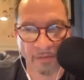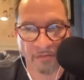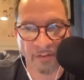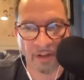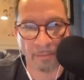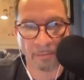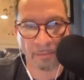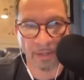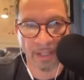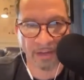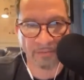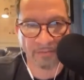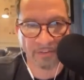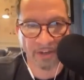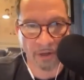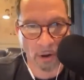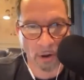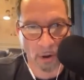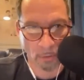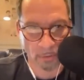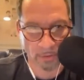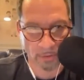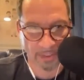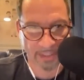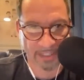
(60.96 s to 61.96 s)
of him leaving
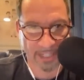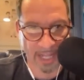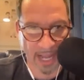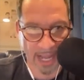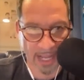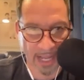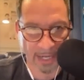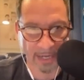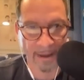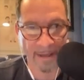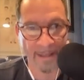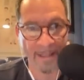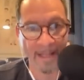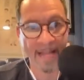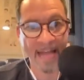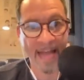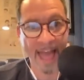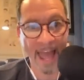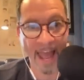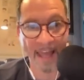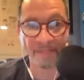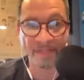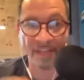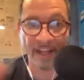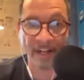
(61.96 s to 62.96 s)
Golden State
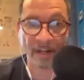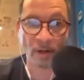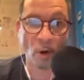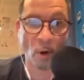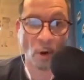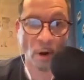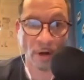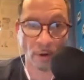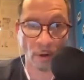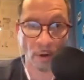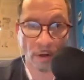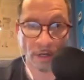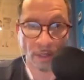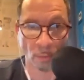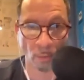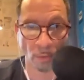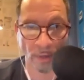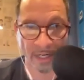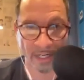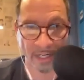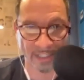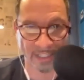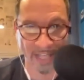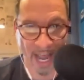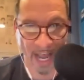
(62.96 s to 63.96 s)
and then going on to
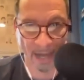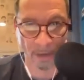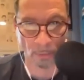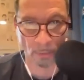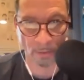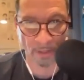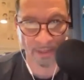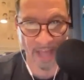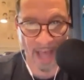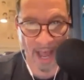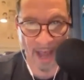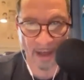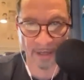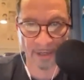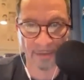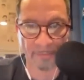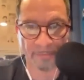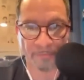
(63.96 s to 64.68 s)
win a title without